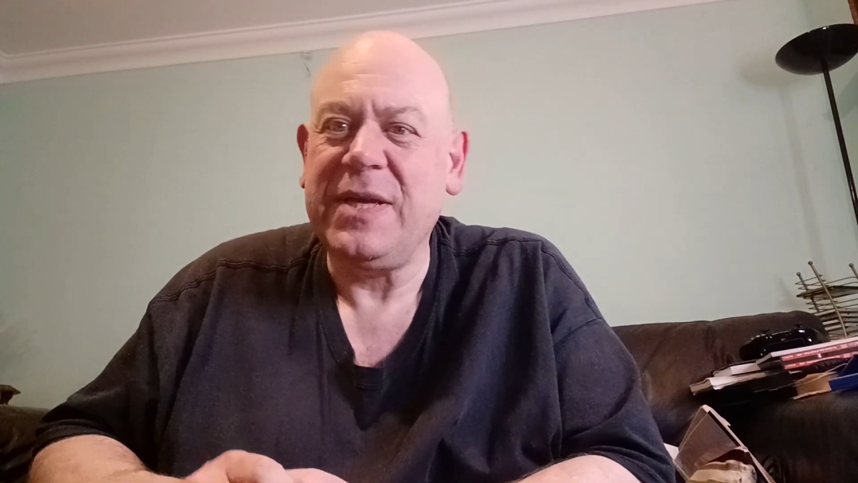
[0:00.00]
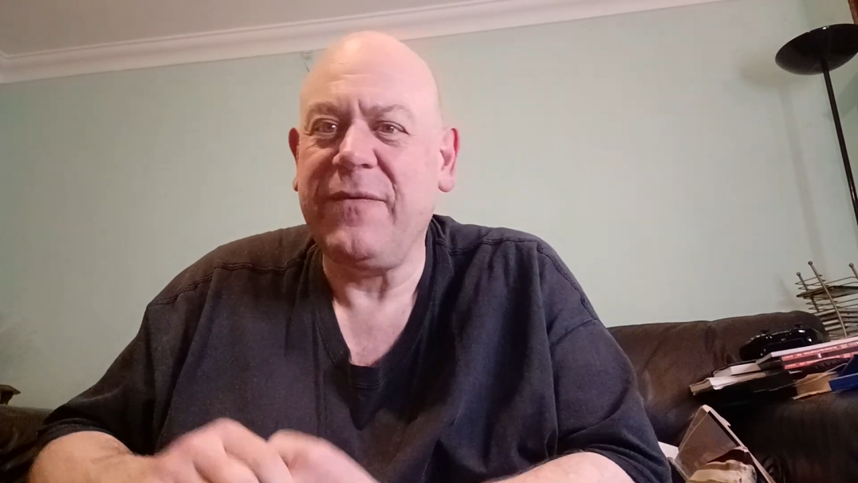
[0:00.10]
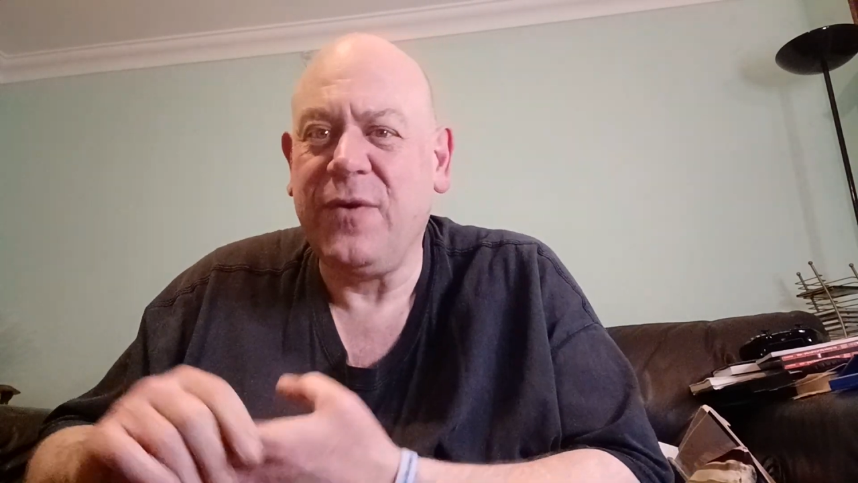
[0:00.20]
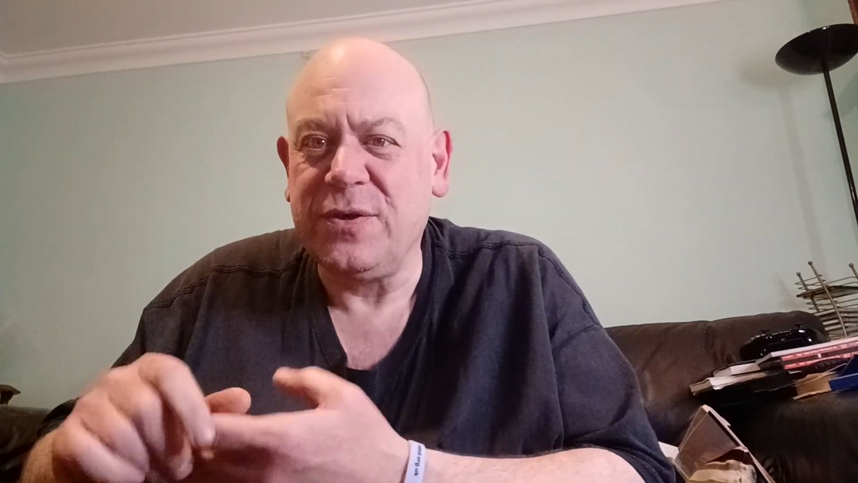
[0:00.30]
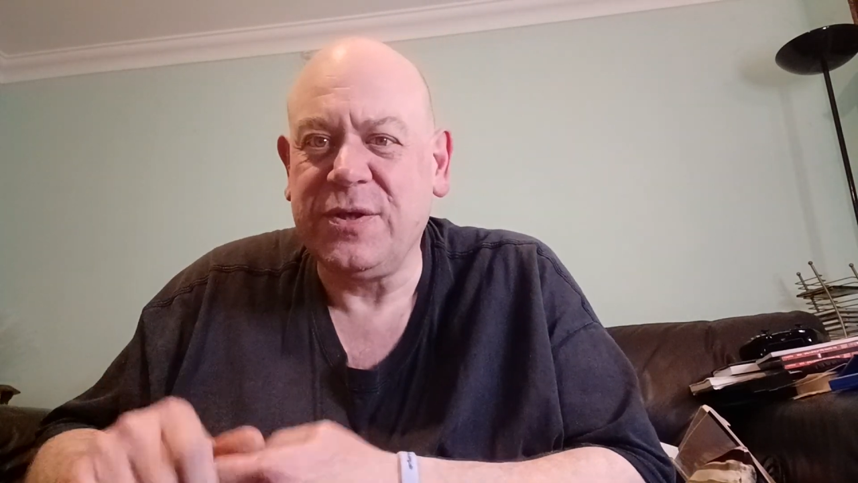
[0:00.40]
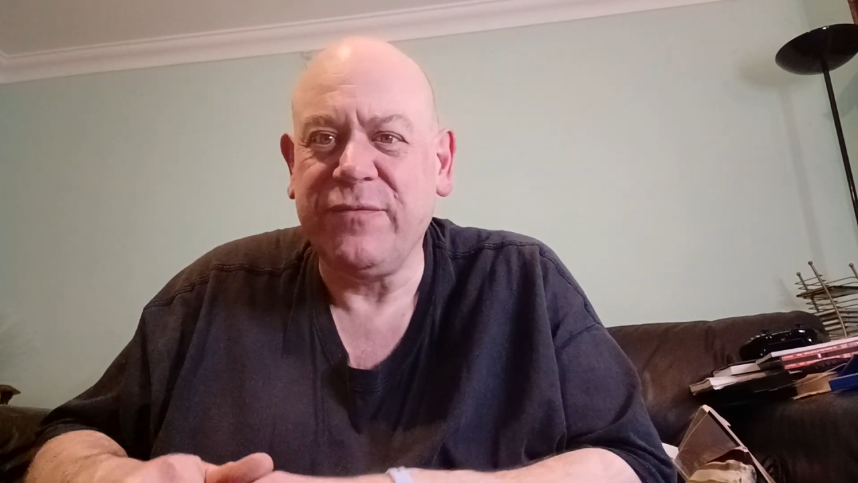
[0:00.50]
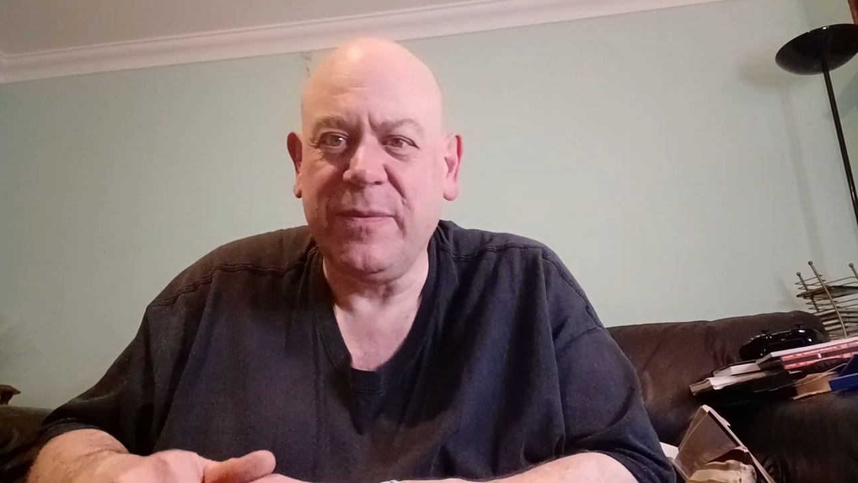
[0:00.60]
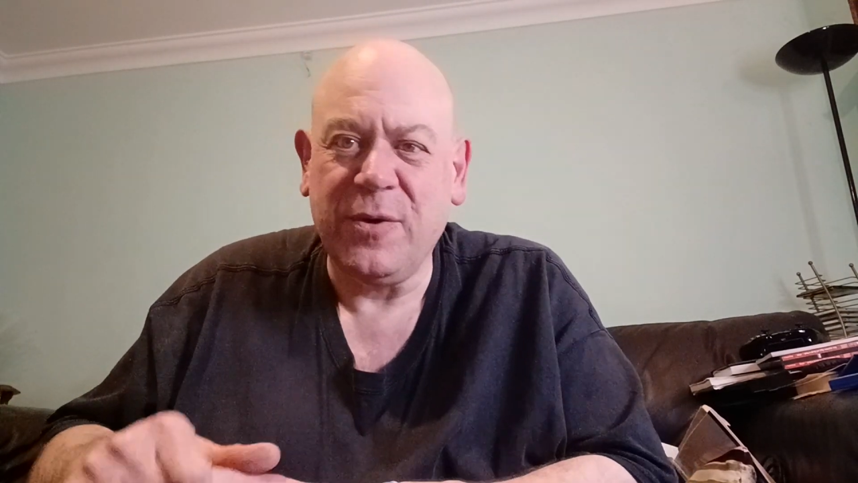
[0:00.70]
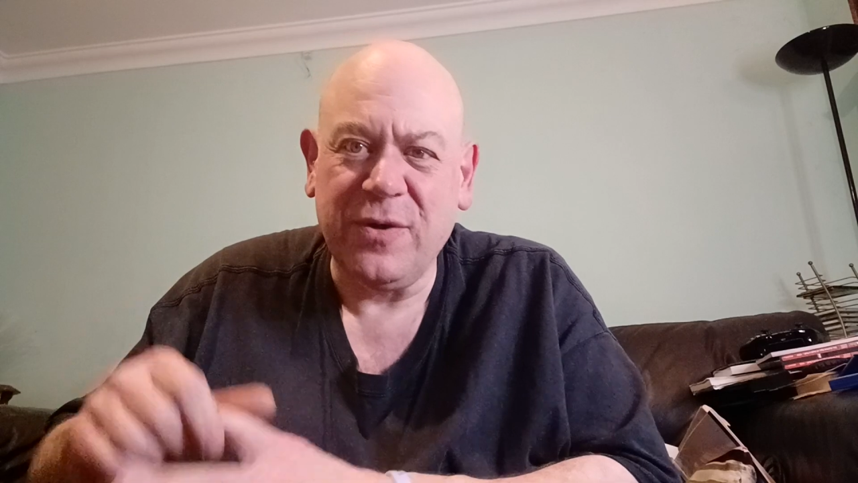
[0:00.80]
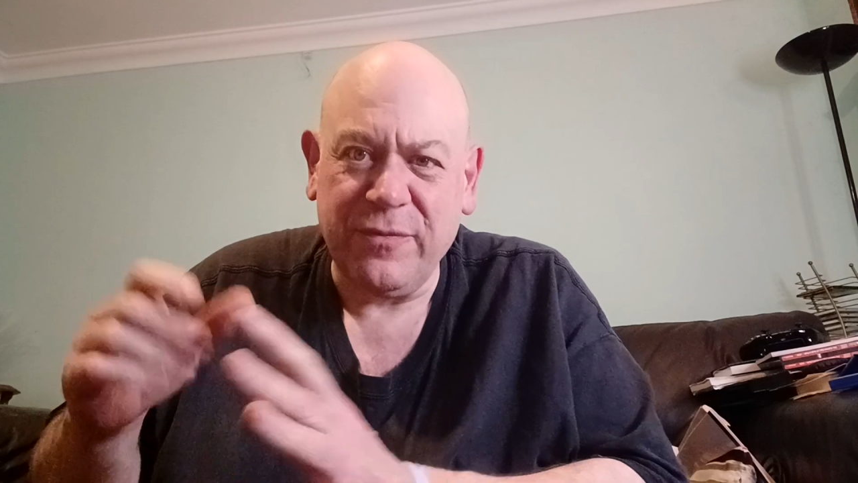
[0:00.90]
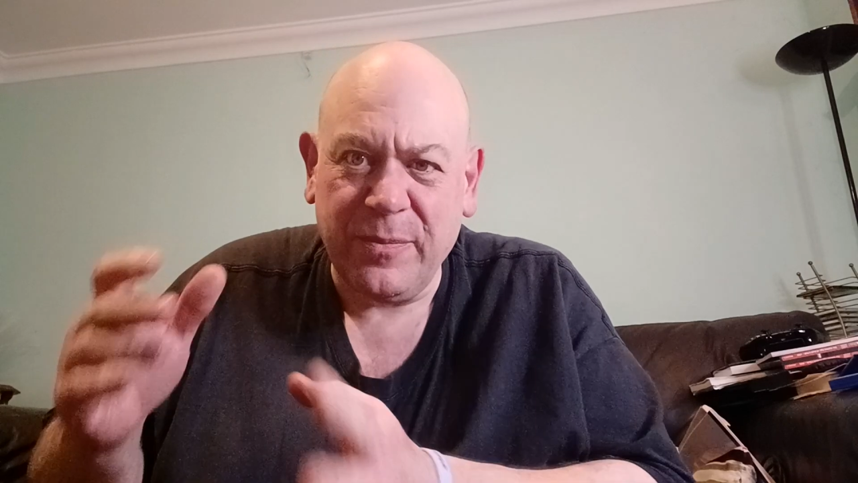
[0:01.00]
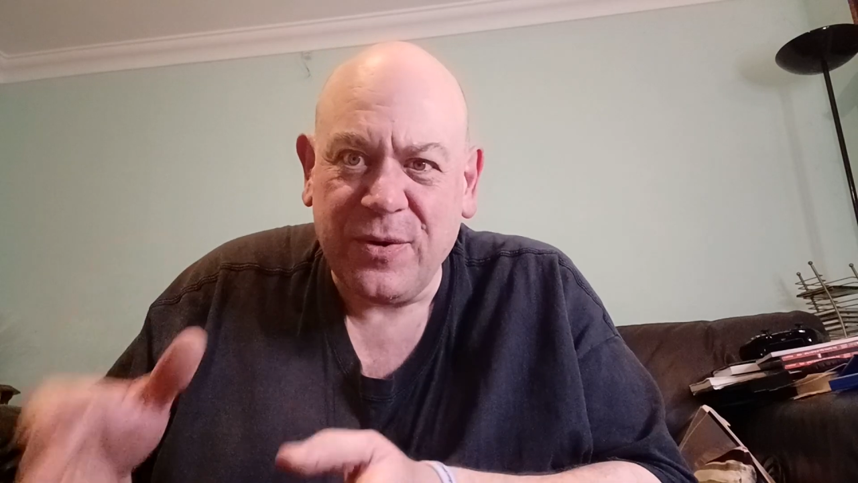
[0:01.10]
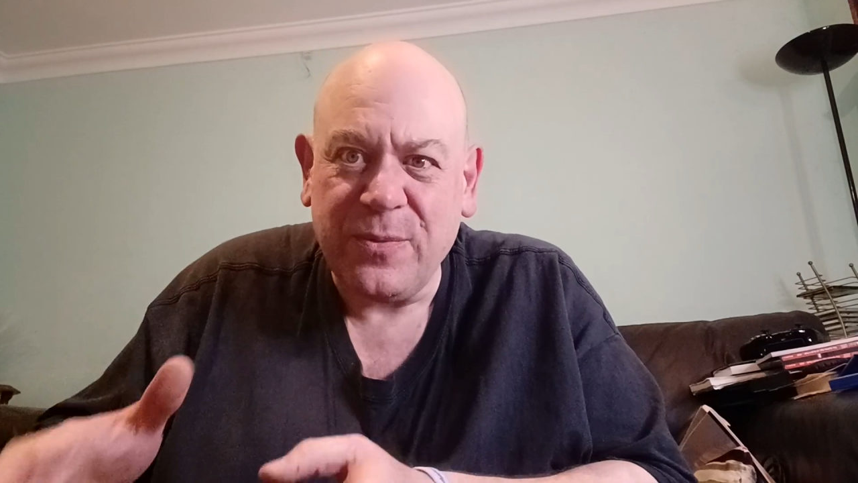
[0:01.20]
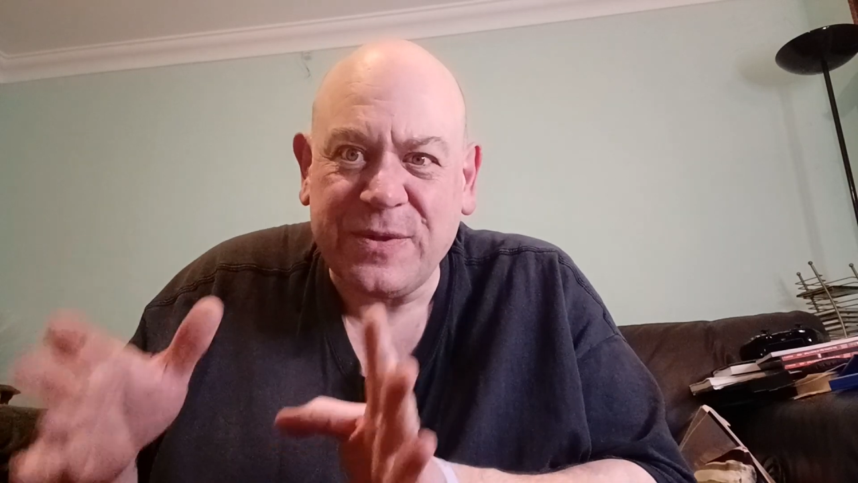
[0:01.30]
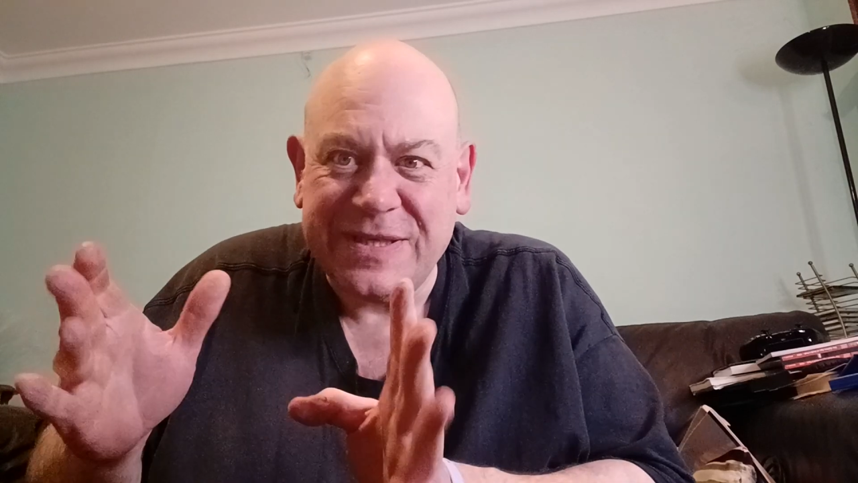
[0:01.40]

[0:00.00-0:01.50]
I've ordered the remote. The remote was